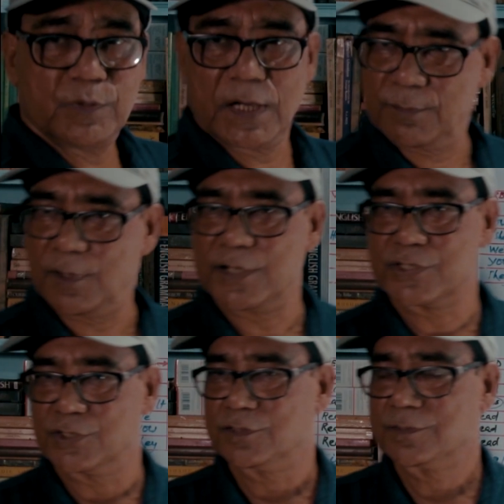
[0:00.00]
verb
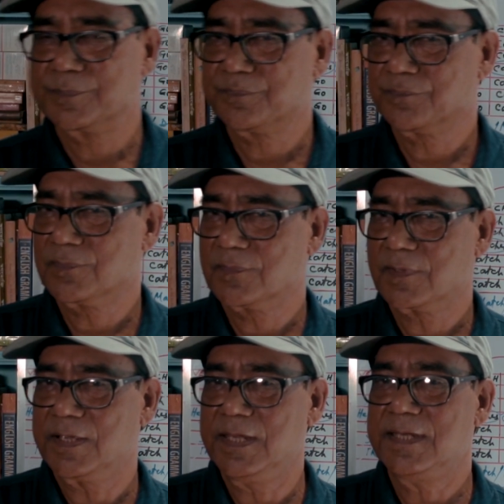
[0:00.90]
also.
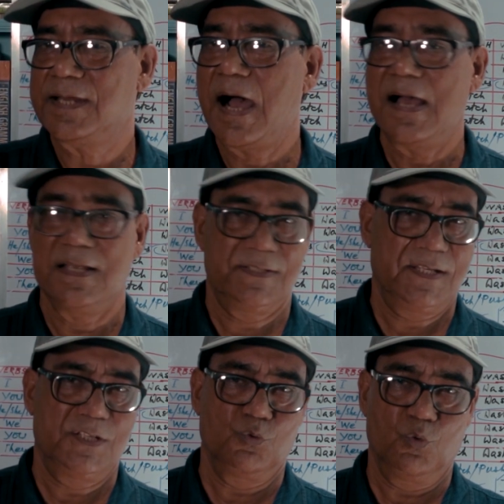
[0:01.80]
He does
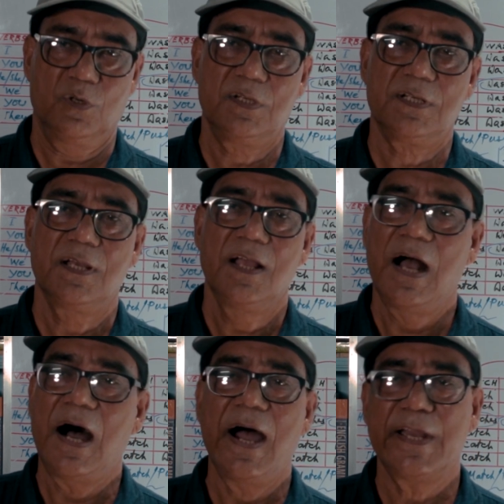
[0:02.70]
his work,
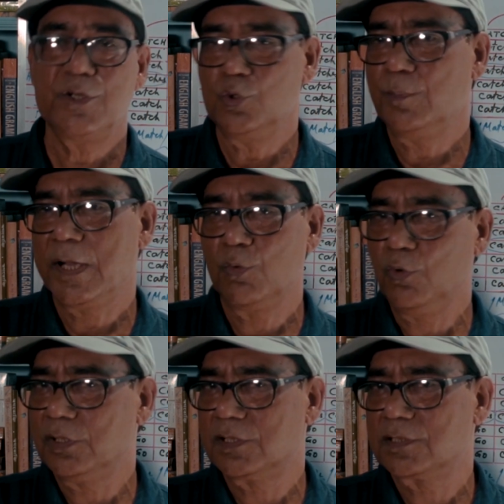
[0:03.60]
I do my
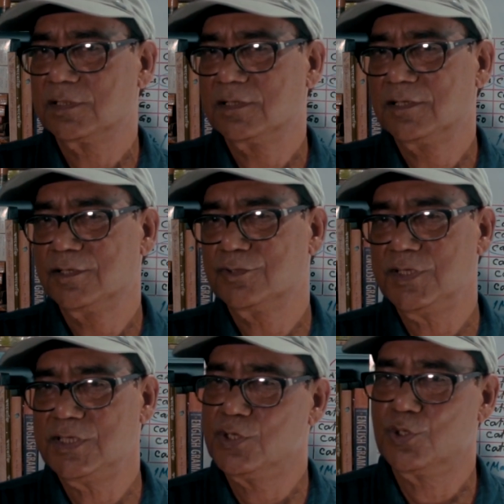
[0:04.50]
work. So
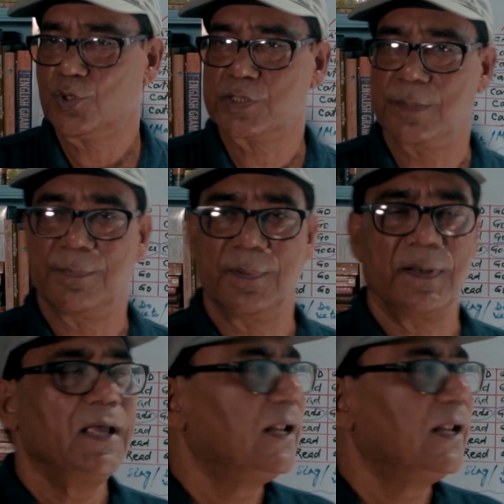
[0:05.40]
this is so simple.